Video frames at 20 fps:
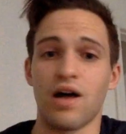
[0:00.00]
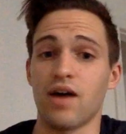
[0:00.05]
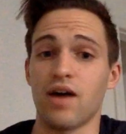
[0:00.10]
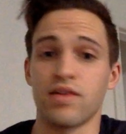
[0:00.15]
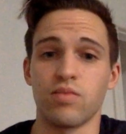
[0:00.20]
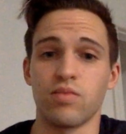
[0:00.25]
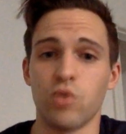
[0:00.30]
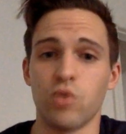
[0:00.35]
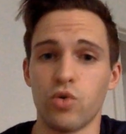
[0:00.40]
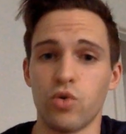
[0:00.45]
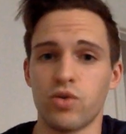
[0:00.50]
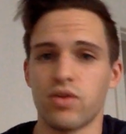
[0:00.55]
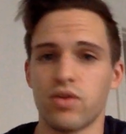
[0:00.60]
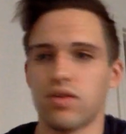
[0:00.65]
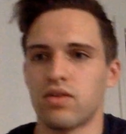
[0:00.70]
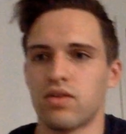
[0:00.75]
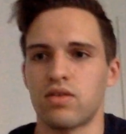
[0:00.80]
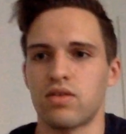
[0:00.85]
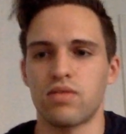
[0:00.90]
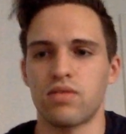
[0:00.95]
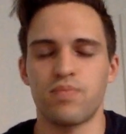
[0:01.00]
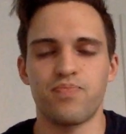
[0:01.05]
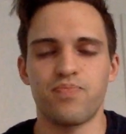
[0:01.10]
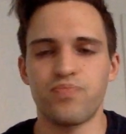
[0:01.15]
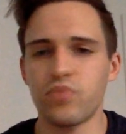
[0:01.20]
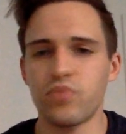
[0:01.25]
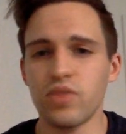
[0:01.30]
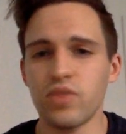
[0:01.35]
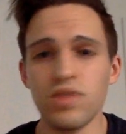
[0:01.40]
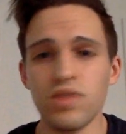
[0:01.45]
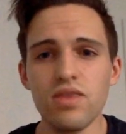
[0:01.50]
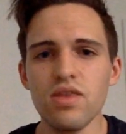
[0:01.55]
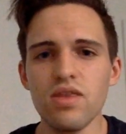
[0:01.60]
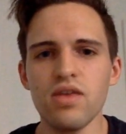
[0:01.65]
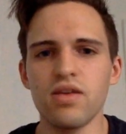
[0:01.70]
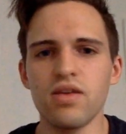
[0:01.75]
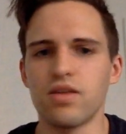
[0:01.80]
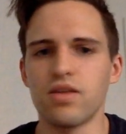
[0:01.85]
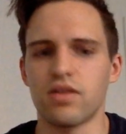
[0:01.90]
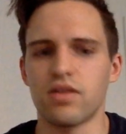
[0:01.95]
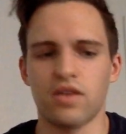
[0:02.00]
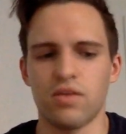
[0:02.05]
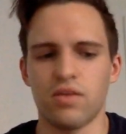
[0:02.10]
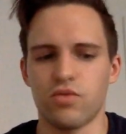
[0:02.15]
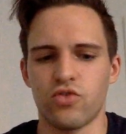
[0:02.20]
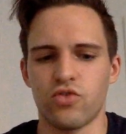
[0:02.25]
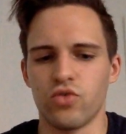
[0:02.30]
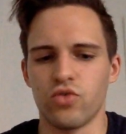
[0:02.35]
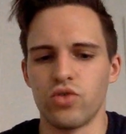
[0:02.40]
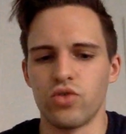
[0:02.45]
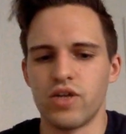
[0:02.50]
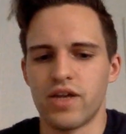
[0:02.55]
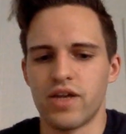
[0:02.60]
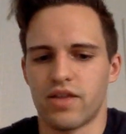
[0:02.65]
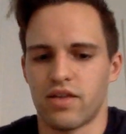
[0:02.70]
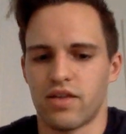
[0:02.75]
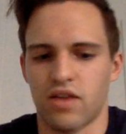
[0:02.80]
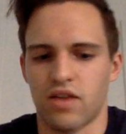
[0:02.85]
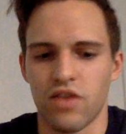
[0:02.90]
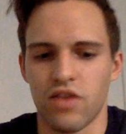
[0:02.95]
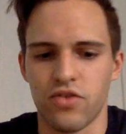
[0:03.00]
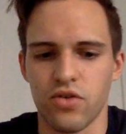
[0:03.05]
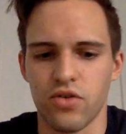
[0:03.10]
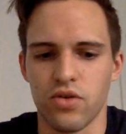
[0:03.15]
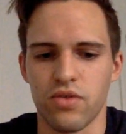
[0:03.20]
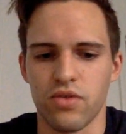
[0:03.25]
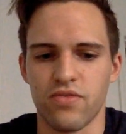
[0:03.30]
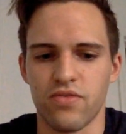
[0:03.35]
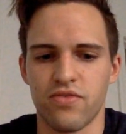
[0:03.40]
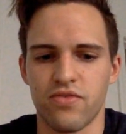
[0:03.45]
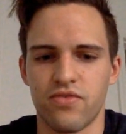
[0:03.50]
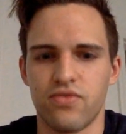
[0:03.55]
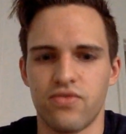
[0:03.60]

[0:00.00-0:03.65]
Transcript: Osmosis is truly at the center of